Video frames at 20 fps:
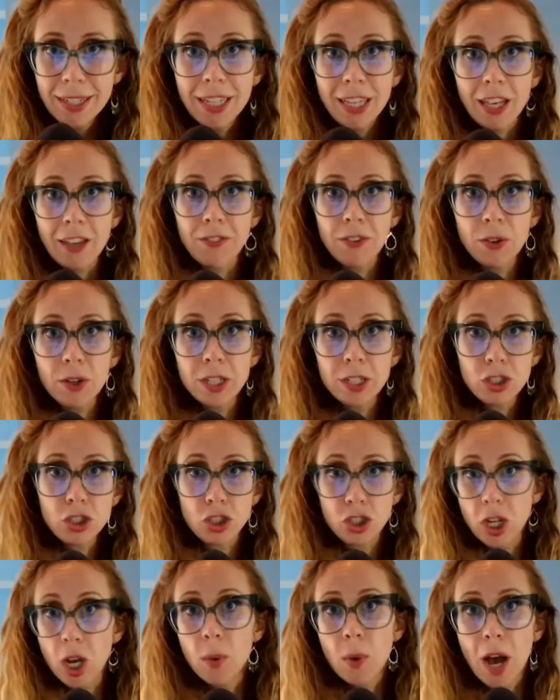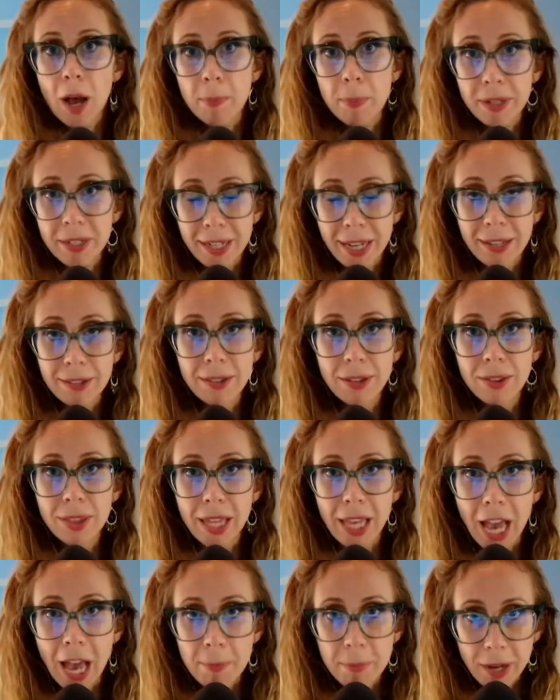If you didn't show up and download
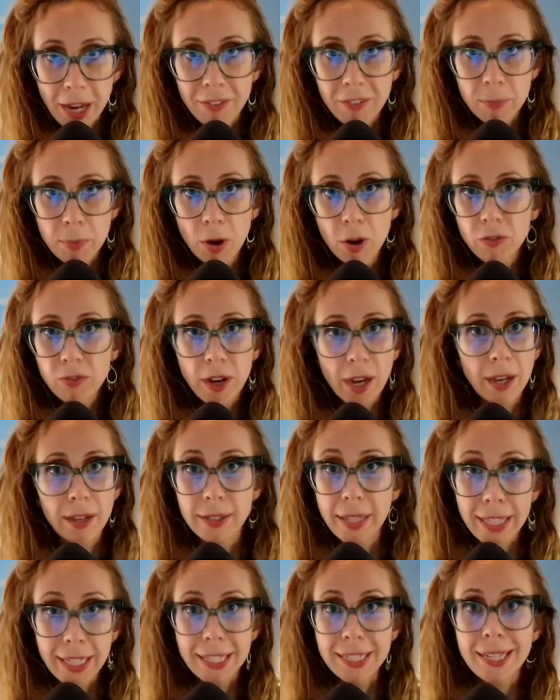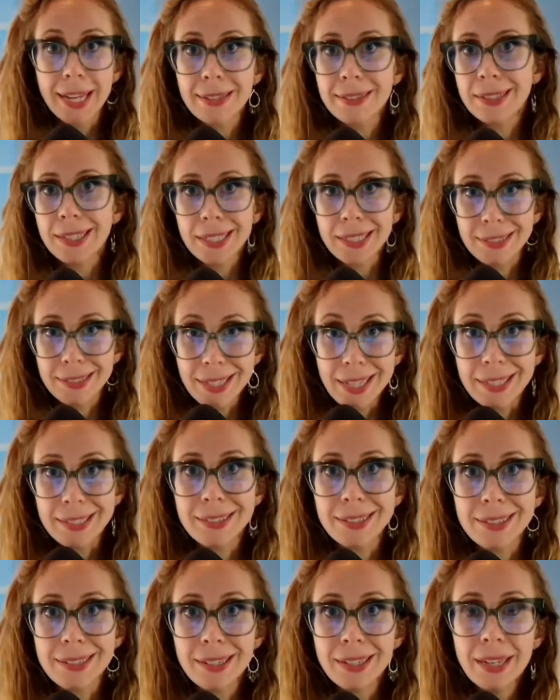the app and have a profile, it doesn't
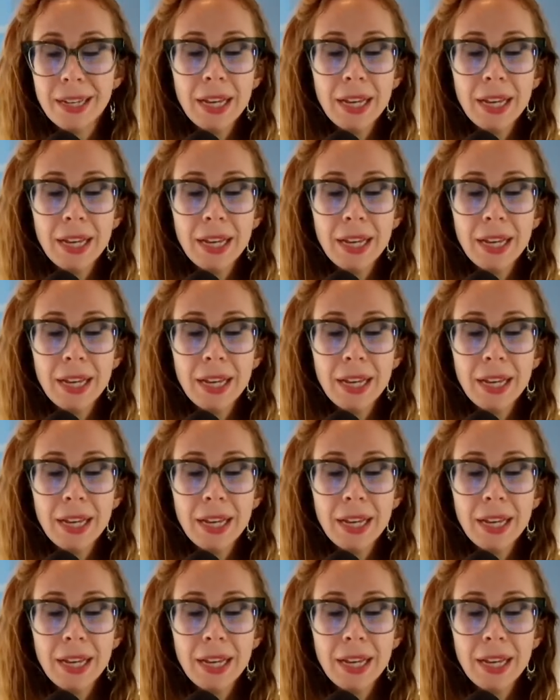exist.